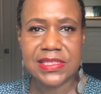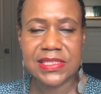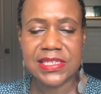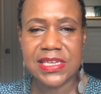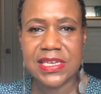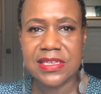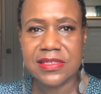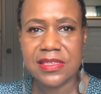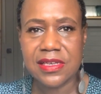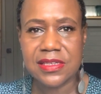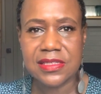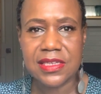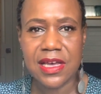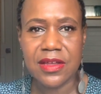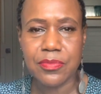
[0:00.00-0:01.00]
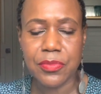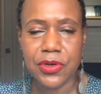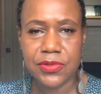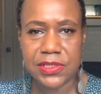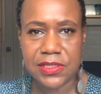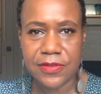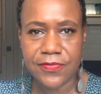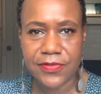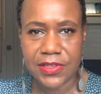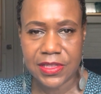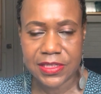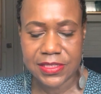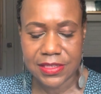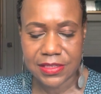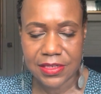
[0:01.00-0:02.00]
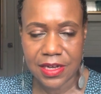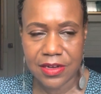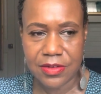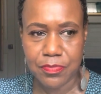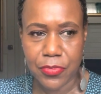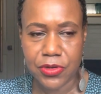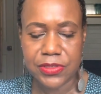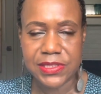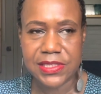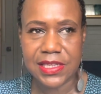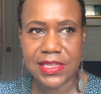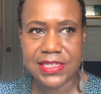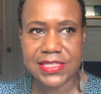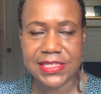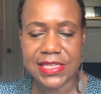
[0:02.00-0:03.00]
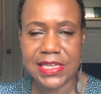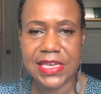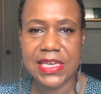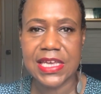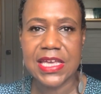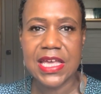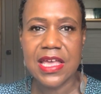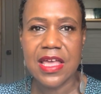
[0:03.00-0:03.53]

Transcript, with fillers: tease us unmercifully, unmercilessly.